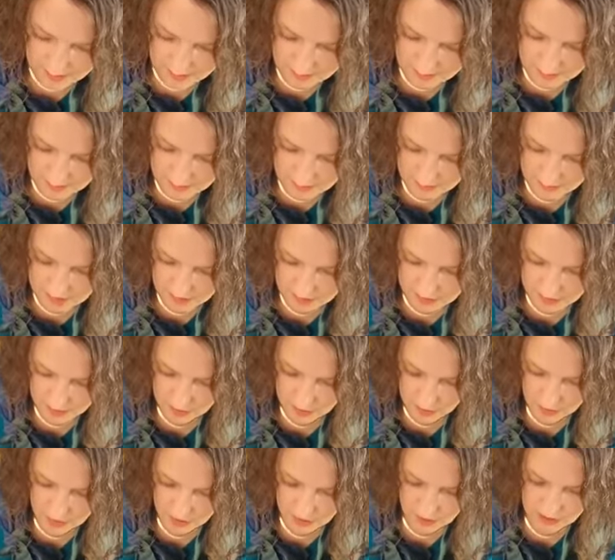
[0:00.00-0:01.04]
maybe a
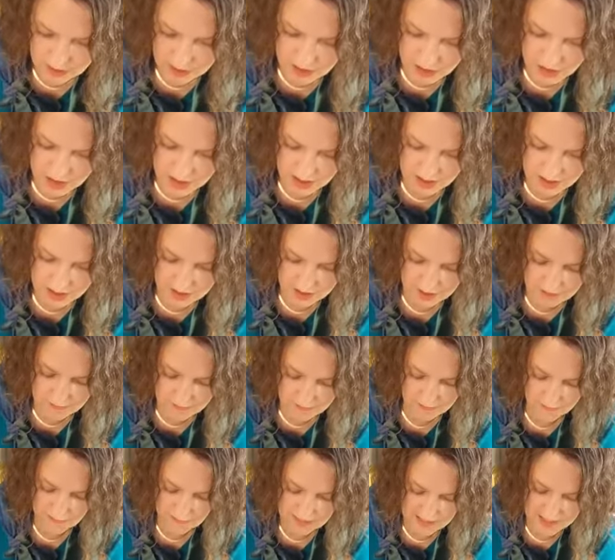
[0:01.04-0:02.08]
1/4 inch in,
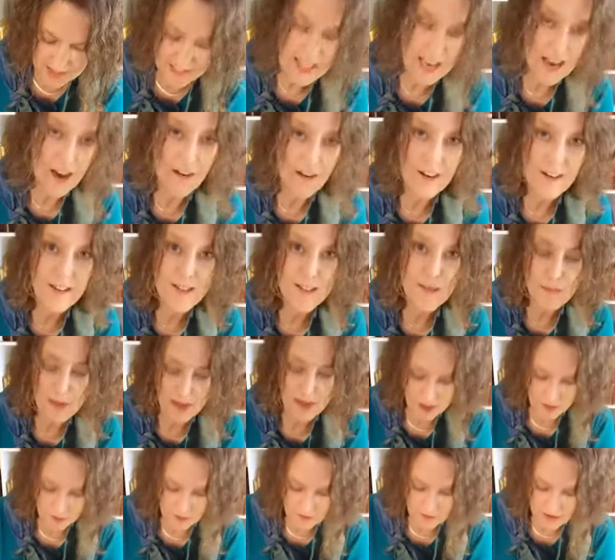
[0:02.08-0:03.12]
down into the
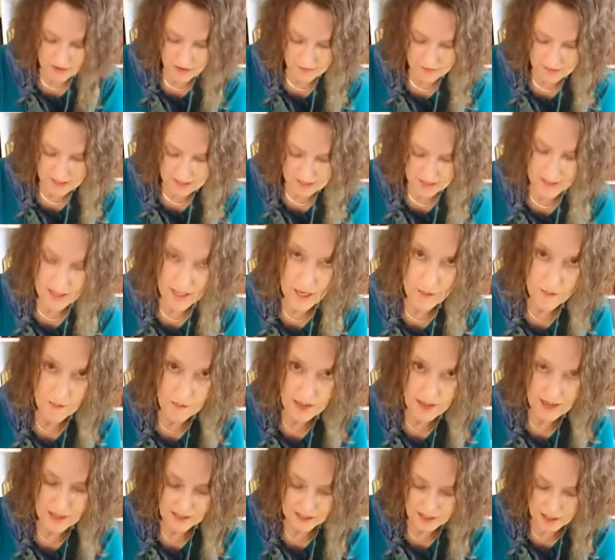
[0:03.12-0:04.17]
background, and come
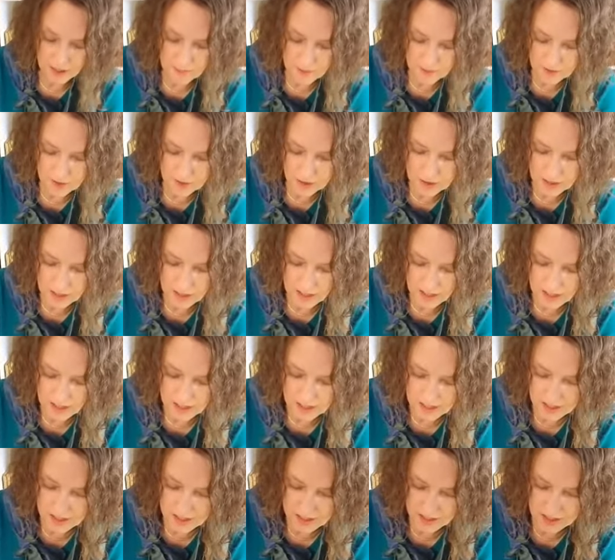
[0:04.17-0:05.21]
back up
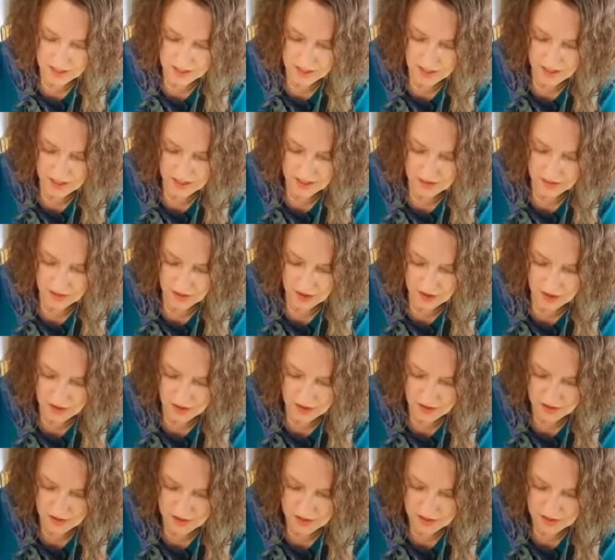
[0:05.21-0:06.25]
into the little
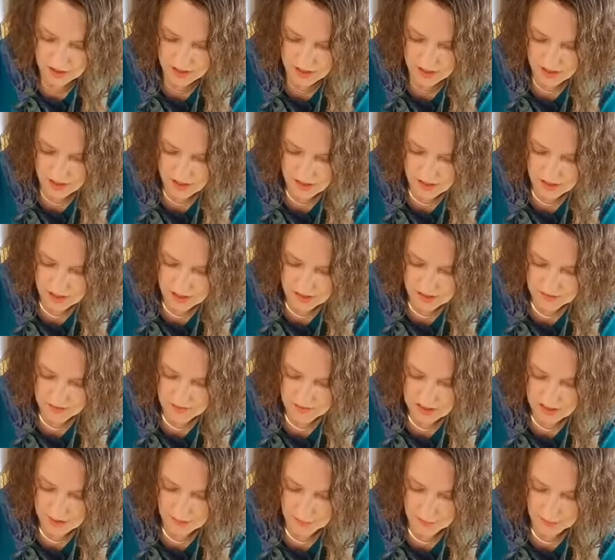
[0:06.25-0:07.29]
heart
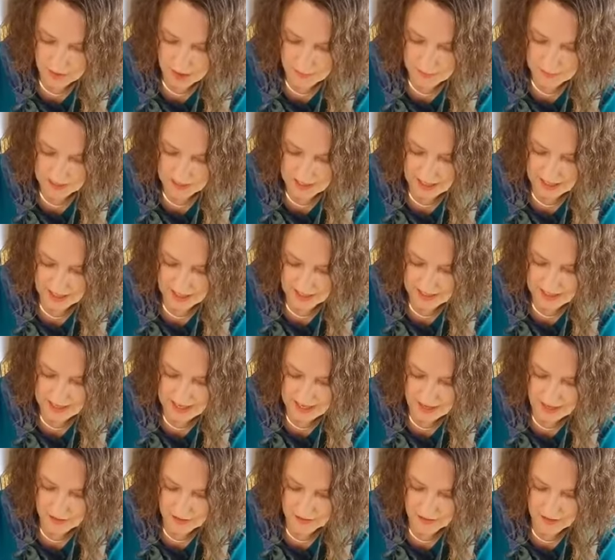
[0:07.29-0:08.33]
that we're appliquing
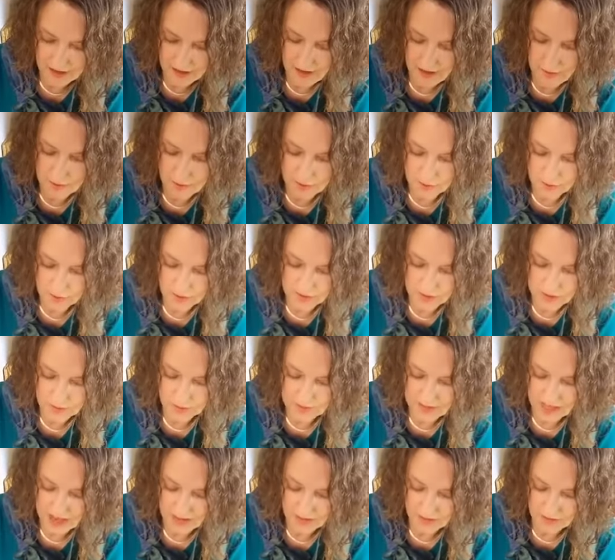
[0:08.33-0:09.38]
down. Pull till we
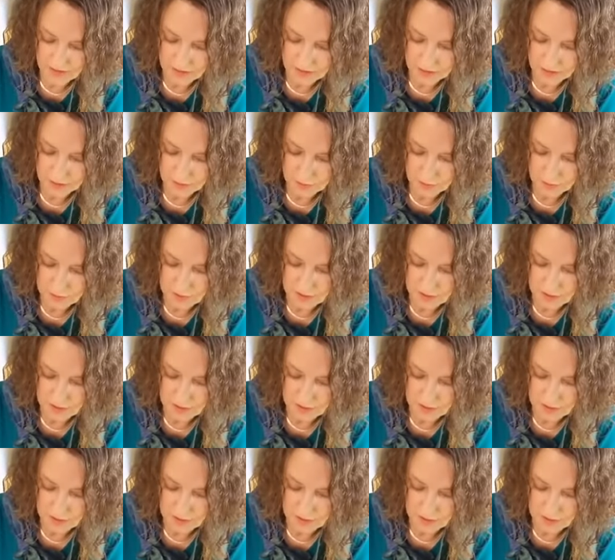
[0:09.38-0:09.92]
have a loop,